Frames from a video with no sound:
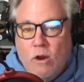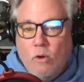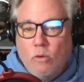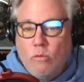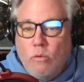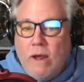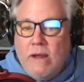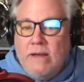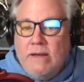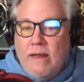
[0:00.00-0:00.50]

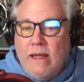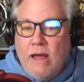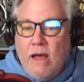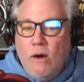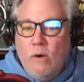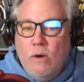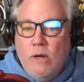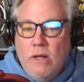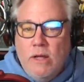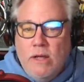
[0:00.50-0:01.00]
Right
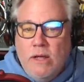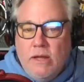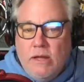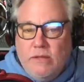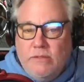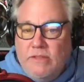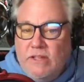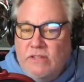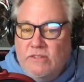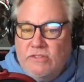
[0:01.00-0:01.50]
now,
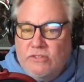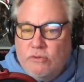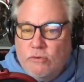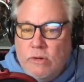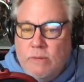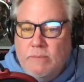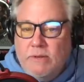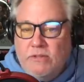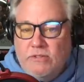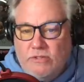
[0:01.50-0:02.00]
these
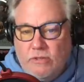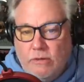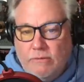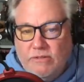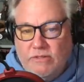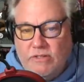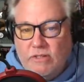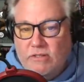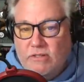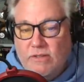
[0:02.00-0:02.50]
streaming
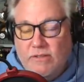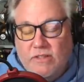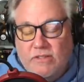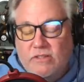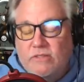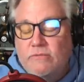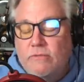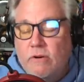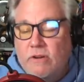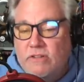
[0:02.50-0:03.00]
services, and
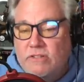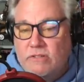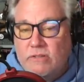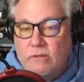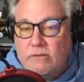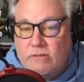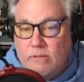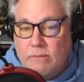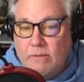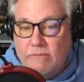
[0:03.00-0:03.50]
this is
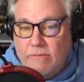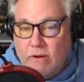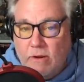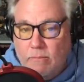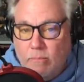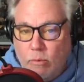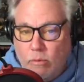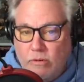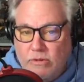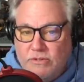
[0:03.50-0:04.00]
something very
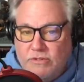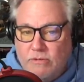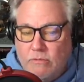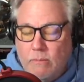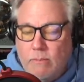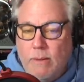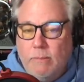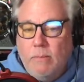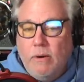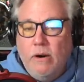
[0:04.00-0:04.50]
important to
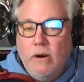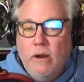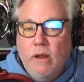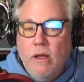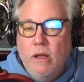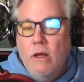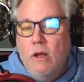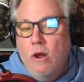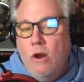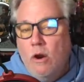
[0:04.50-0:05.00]
remember,
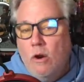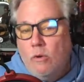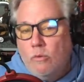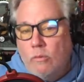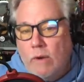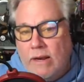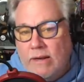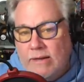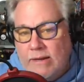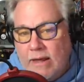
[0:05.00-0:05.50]

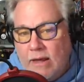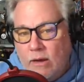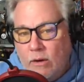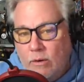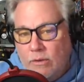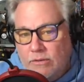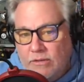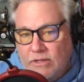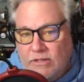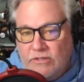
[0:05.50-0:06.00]
right
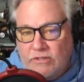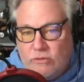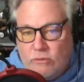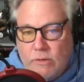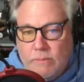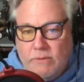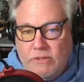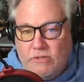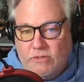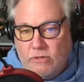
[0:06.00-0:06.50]
now, these
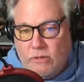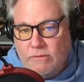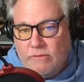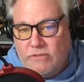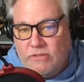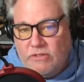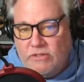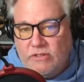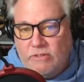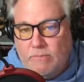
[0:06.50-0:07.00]
streaming
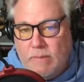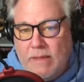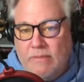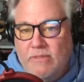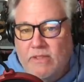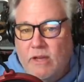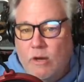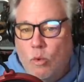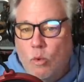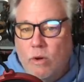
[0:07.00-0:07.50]
services
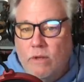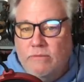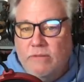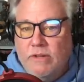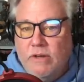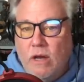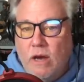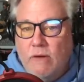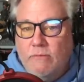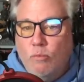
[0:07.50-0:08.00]
spend the
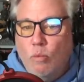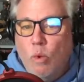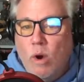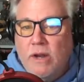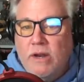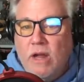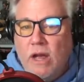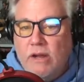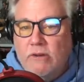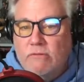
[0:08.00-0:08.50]
equivalent of
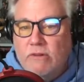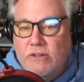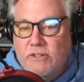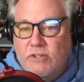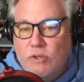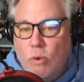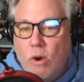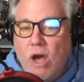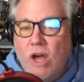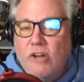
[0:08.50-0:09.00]

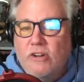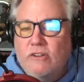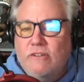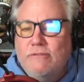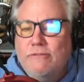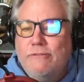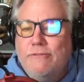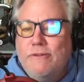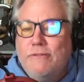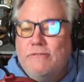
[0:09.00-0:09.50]
100 to
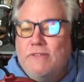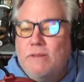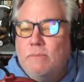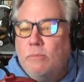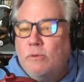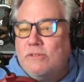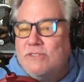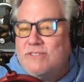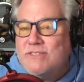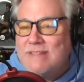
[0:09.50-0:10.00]

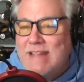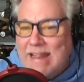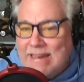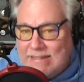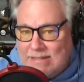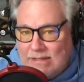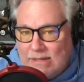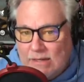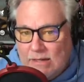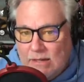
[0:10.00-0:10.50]

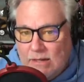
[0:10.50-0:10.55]
150%